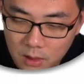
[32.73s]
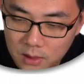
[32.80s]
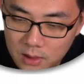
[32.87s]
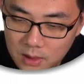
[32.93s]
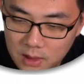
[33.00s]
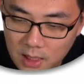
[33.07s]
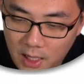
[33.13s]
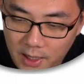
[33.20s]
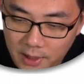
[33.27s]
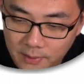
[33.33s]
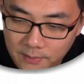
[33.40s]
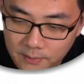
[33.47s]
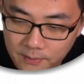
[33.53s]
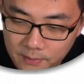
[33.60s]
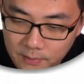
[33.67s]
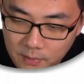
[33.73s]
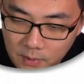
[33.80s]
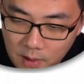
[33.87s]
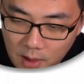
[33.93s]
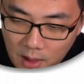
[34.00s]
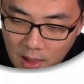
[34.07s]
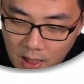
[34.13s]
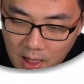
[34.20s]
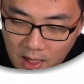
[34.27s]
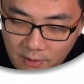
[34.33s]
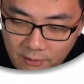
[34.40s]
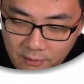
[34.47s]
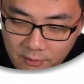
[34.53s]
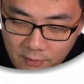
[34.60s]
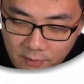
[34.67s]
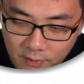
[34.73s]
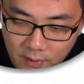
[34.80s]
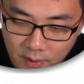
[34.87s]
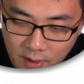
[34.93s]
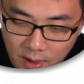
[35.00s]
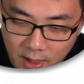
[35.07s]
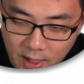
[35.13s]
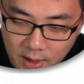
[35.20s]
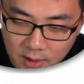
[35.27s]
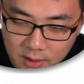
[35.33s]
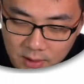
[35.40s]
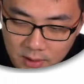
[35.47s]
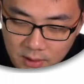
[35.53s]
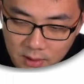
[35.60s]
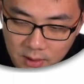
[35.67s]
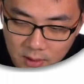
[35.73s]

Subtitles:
sine half x.